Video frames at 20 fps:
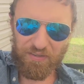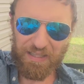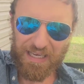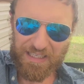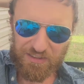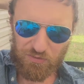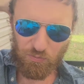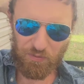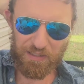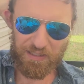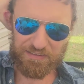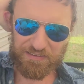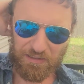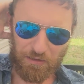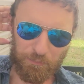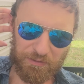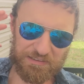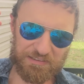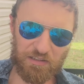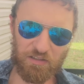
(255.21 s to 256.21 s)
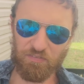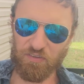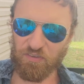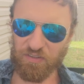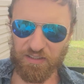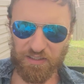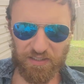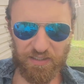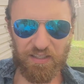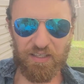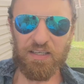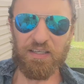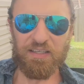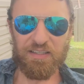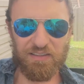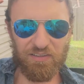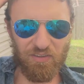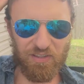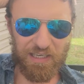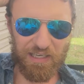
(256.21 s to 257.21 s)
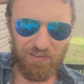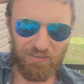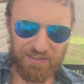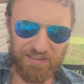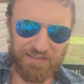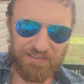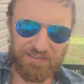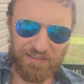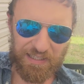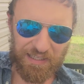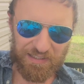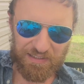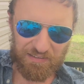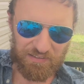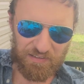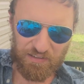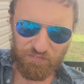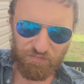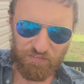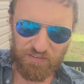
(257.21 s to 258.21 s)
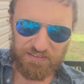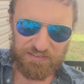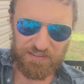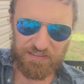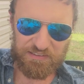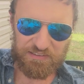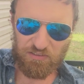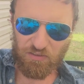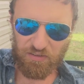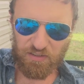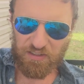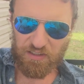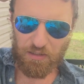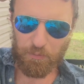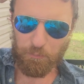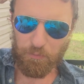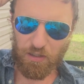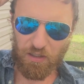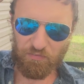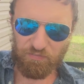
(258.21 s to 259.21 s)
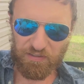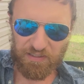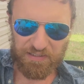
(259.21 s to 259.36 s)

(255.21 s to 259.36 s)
That's when I tell myself, okay, look how easily I can lift this and it's starting to come off.